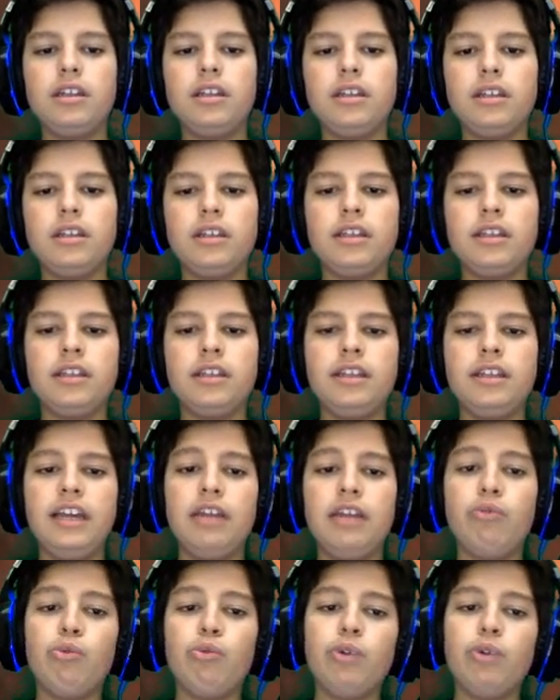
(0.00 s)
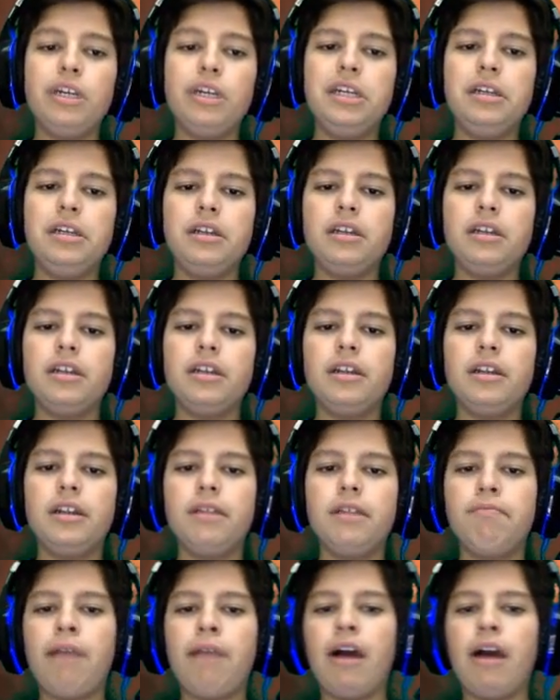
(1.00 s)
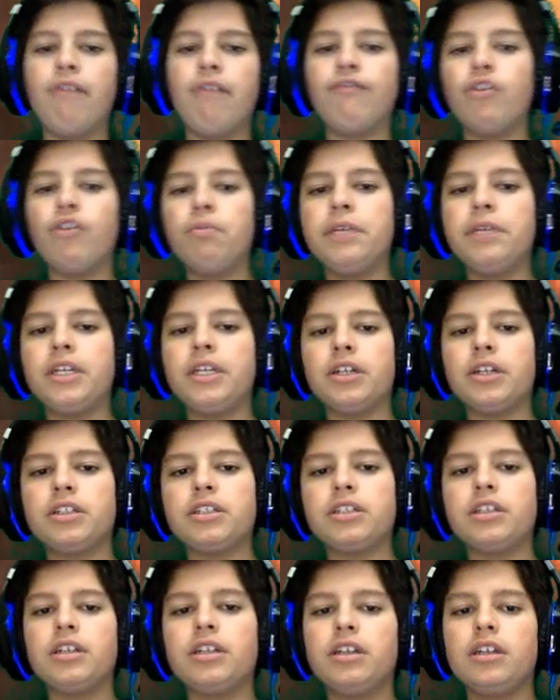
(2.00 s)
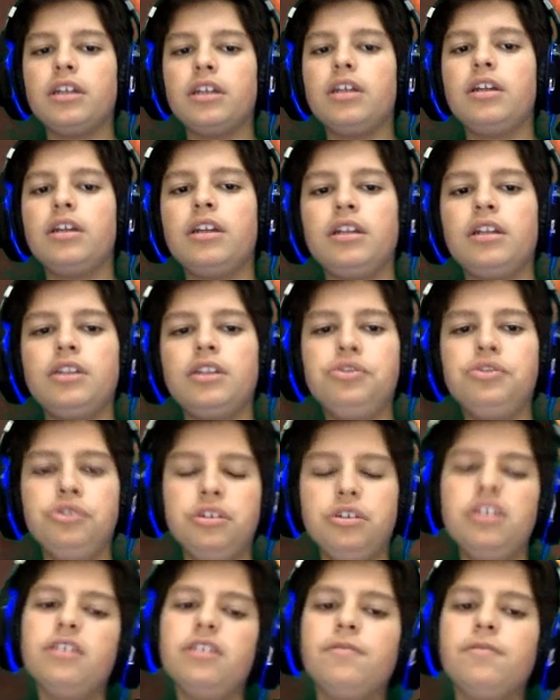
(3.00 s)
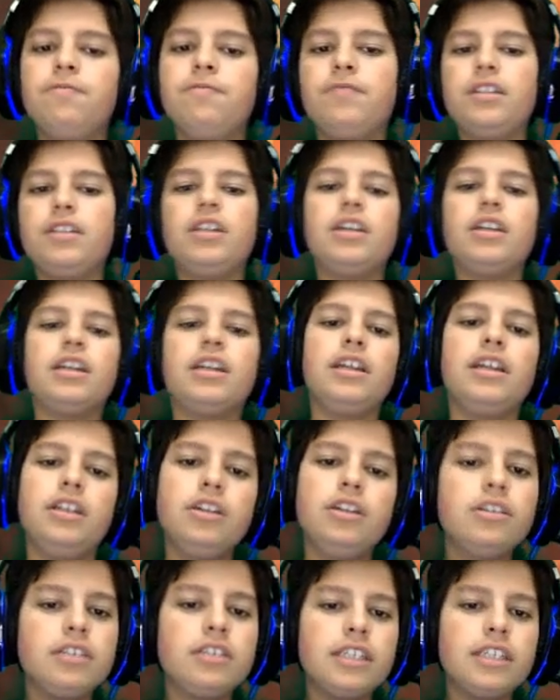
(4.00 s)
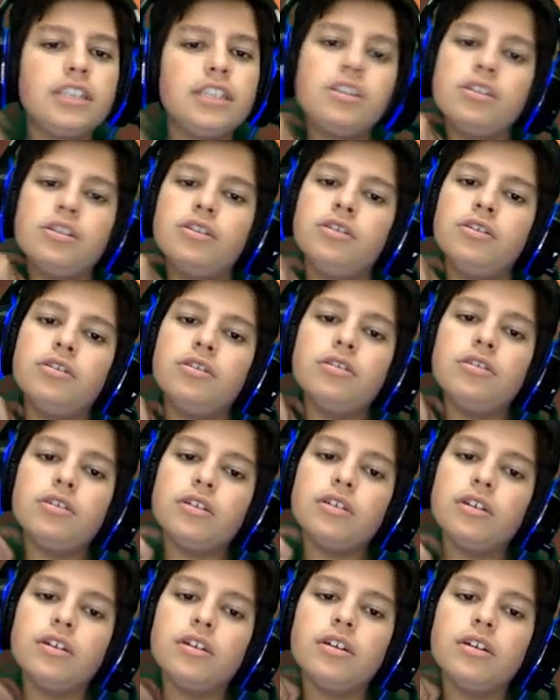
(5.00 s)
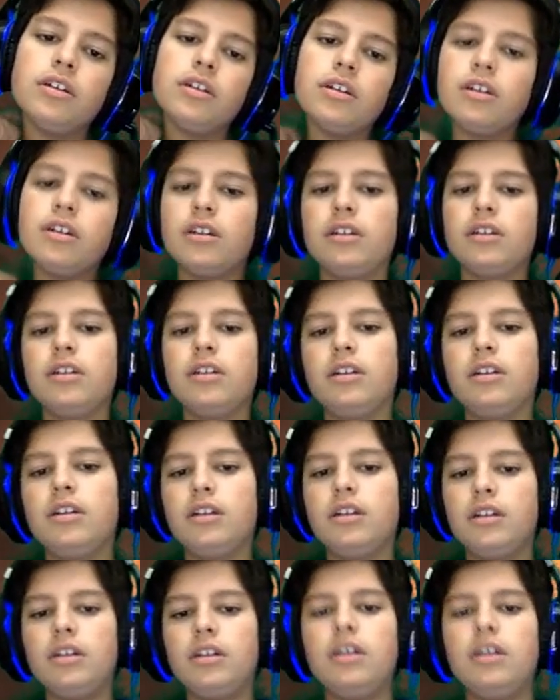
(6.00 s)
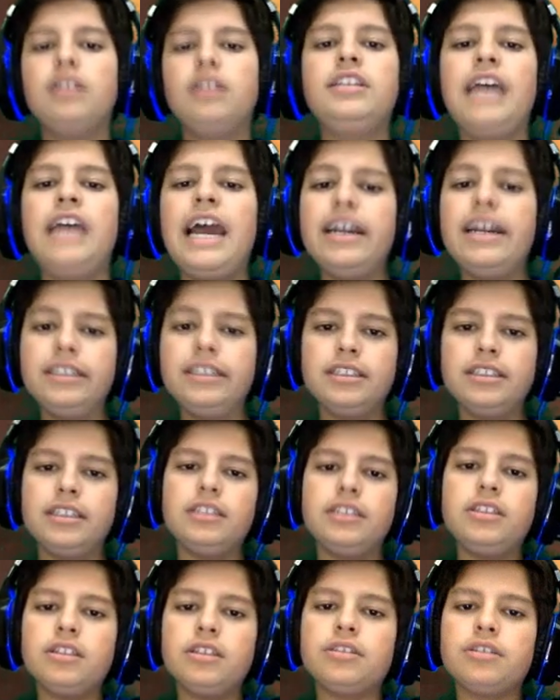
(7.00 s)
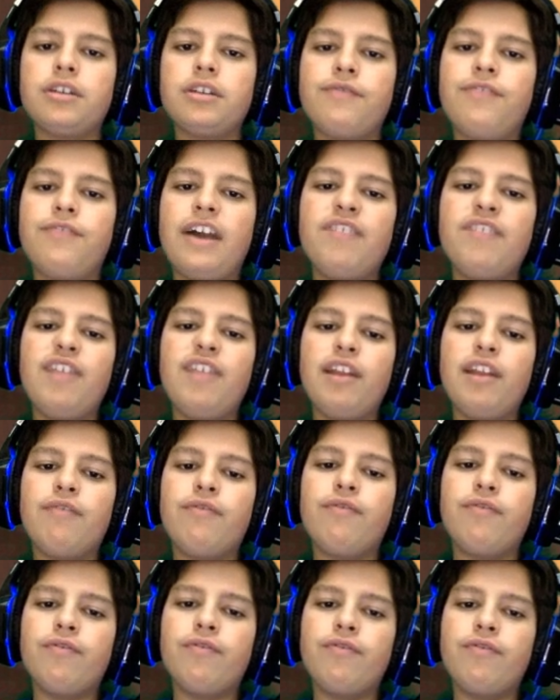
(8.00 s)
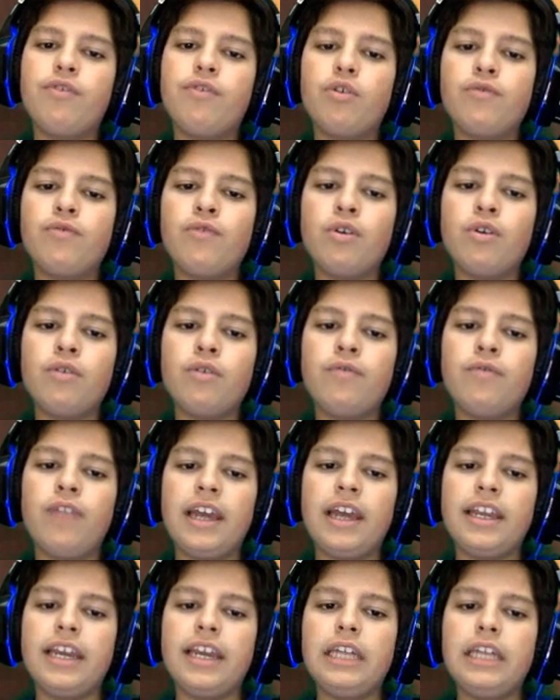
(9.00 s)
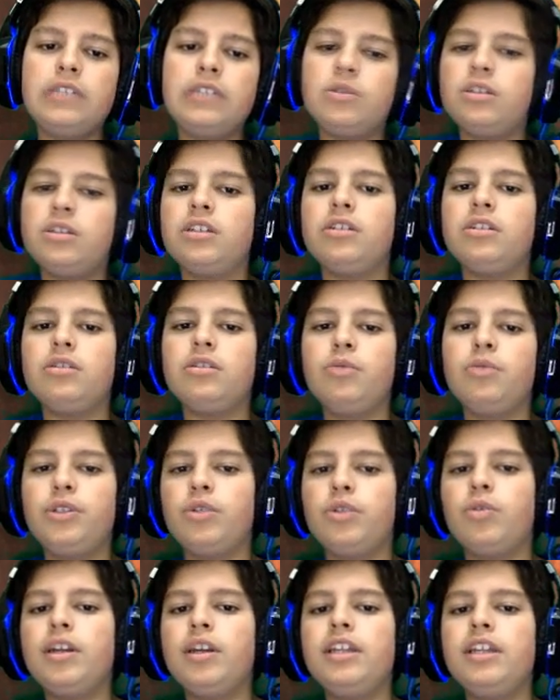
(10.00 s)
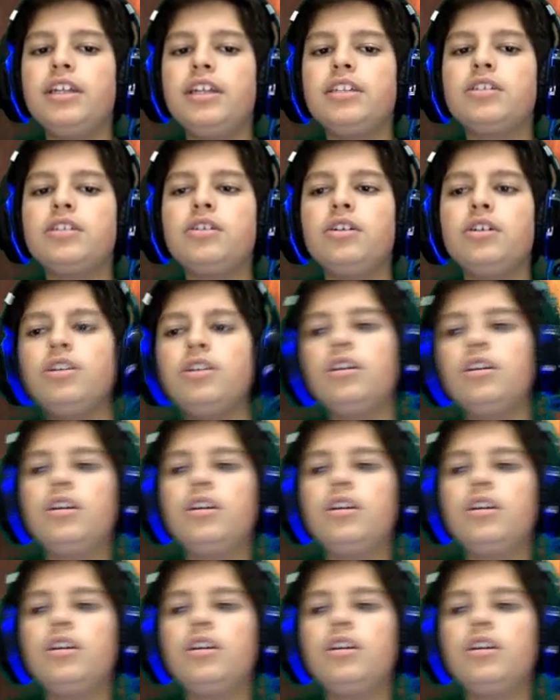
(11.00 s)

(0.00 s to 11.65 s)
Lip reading: can get really powerful because you can use this to attacks. It's just a 5 mana 4/4 flying haste, which already is good,